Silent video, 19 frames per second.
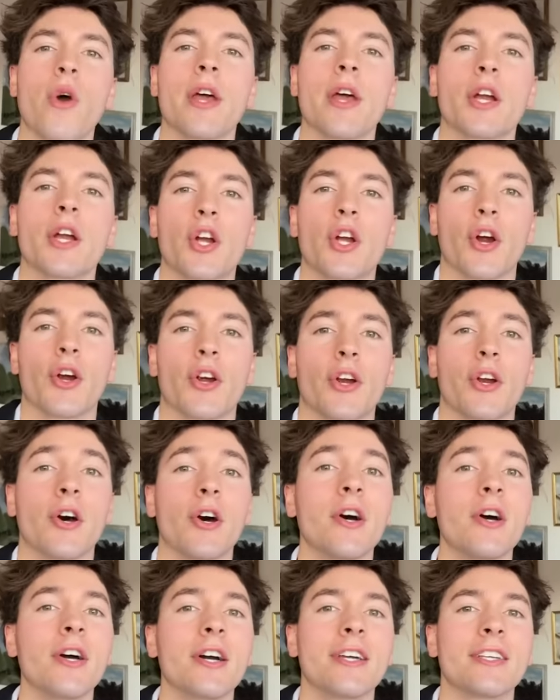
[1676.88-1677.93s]
a
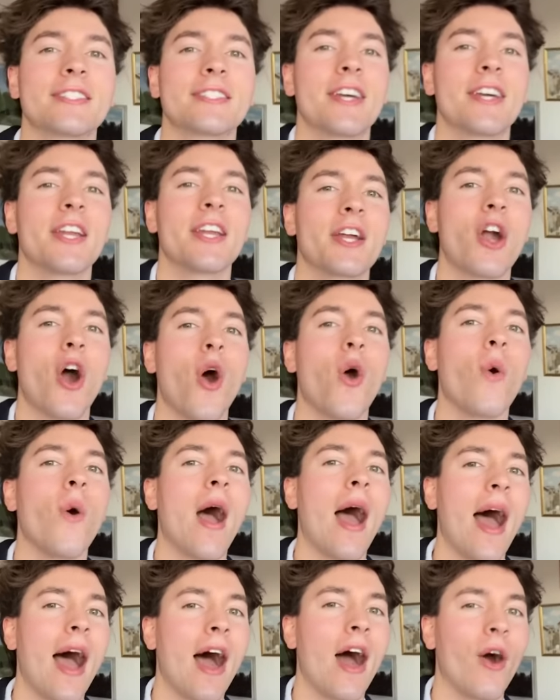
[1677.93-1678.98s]
girl is gonna go
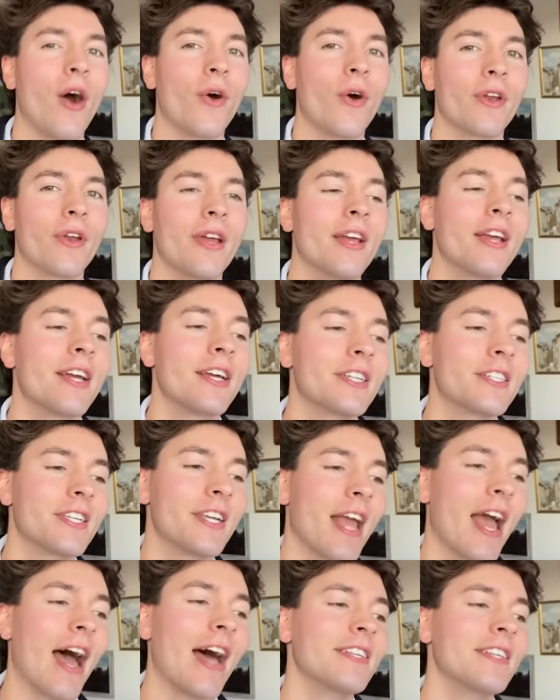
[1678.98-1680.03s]
out, she
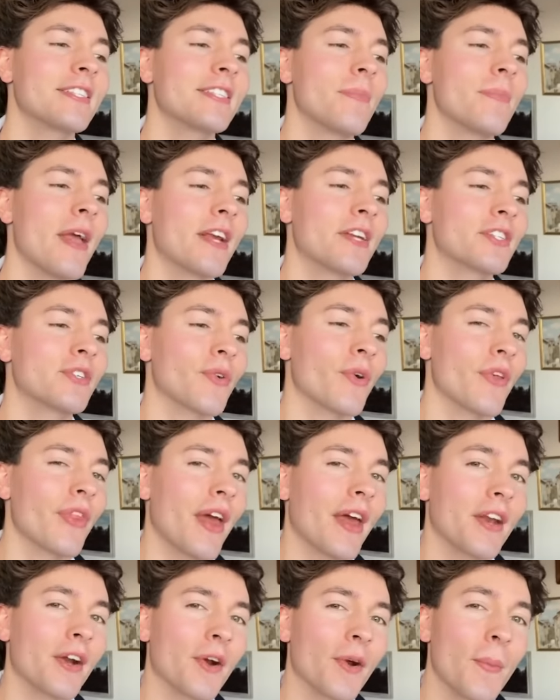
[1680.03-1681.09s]
has to make sure
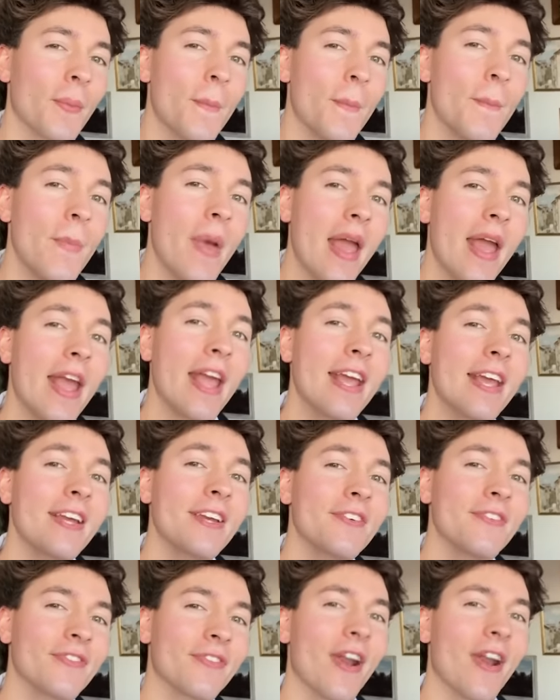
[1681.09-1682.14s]
that her
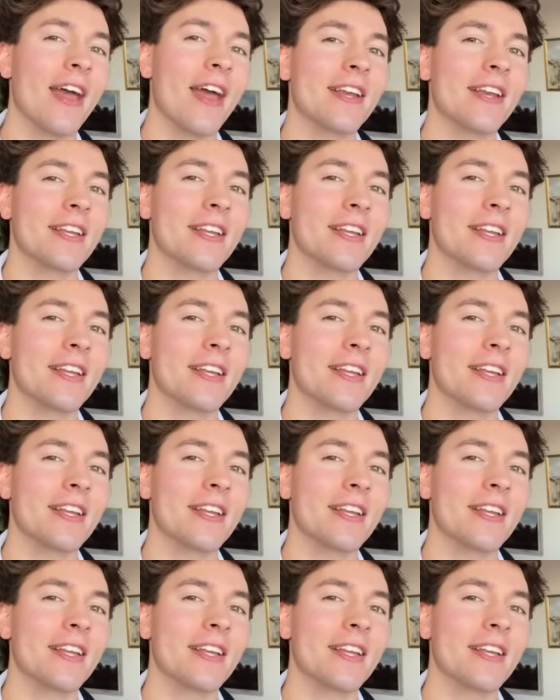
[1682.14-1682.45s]
main friend